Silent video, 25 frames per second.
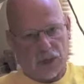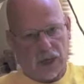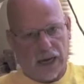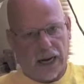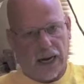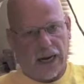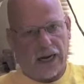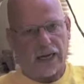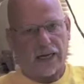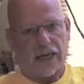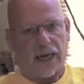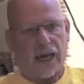
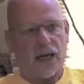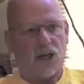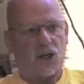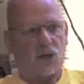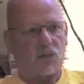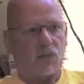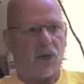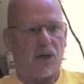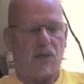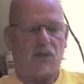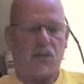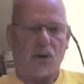
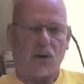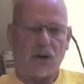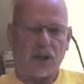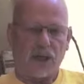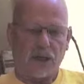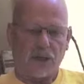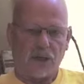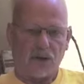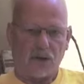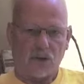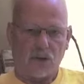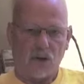engage people
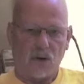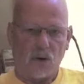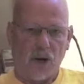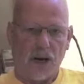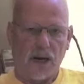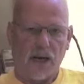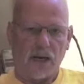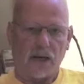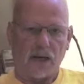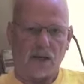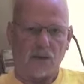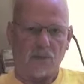into
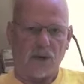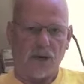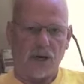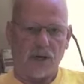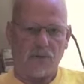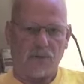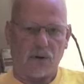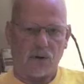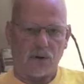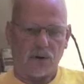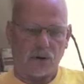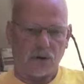a liberty
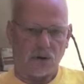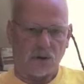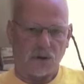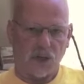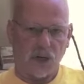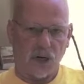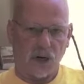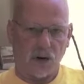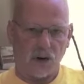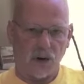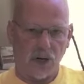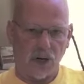versus
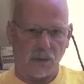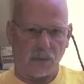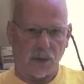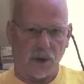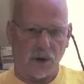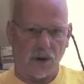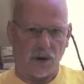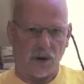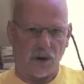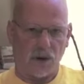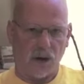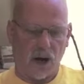tyranny
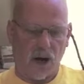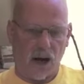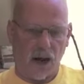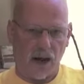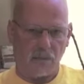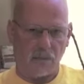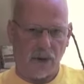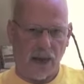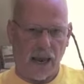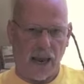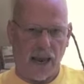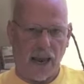
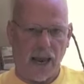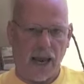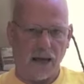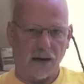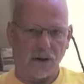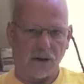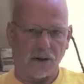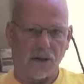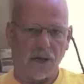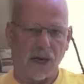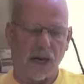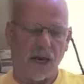paradigm,
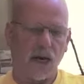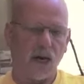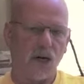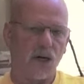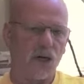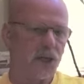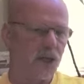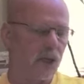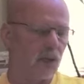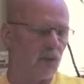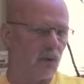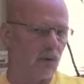and the
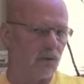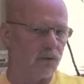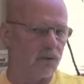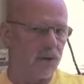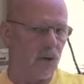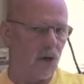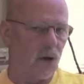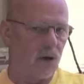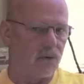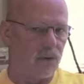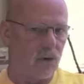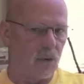energy will
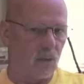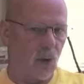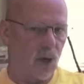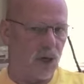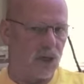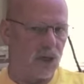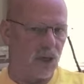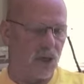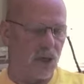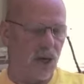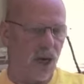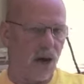flow from one
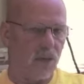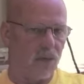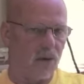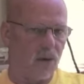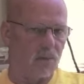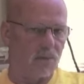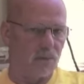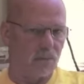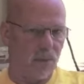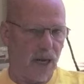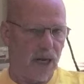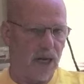to the other
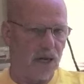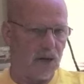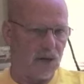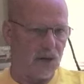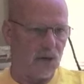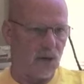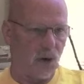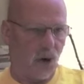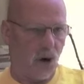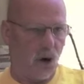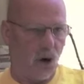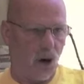
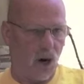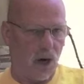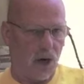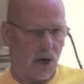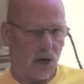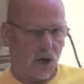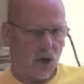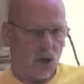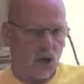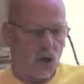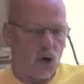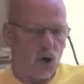based
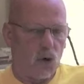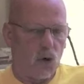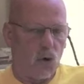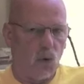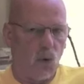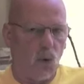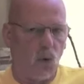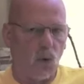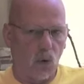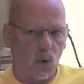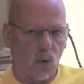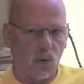on who
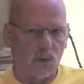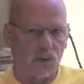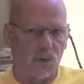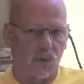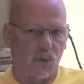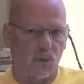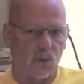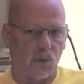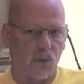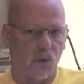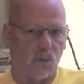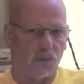
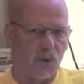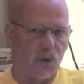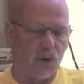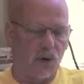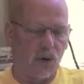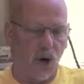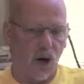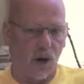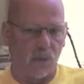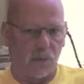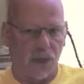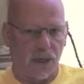holds the
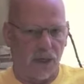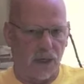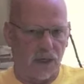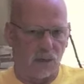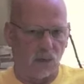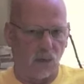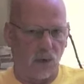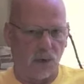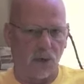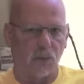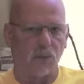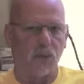predominant,
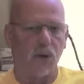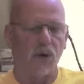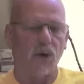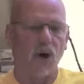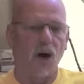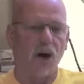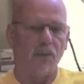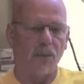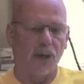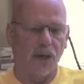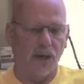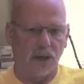what the
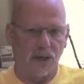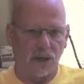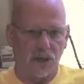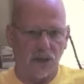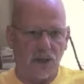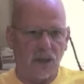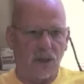predominant